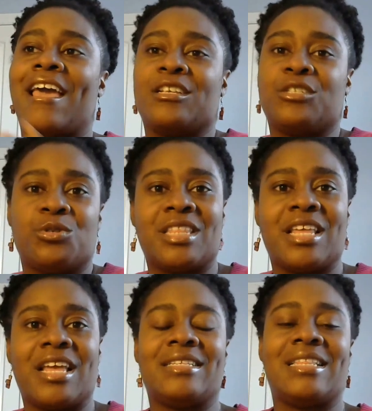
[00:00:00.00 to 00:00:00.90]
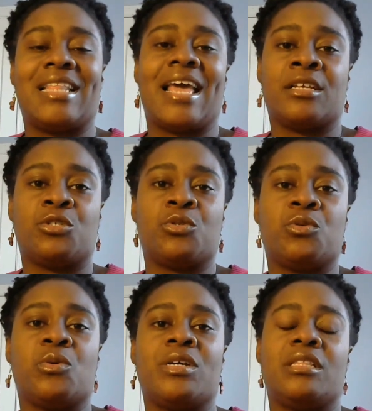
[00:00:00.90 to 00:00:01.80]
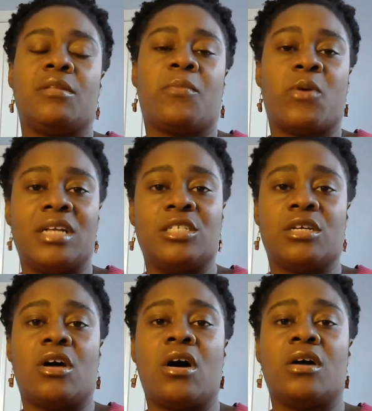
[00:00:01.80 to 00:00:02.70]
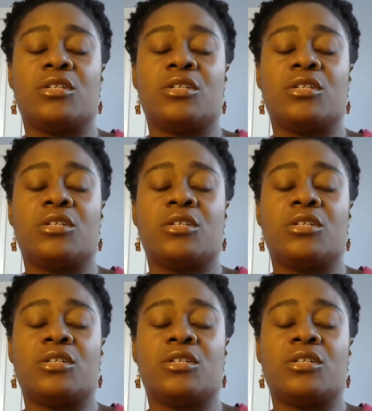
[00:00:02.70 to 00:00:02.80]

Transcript: extra things and that extra noise in the project log.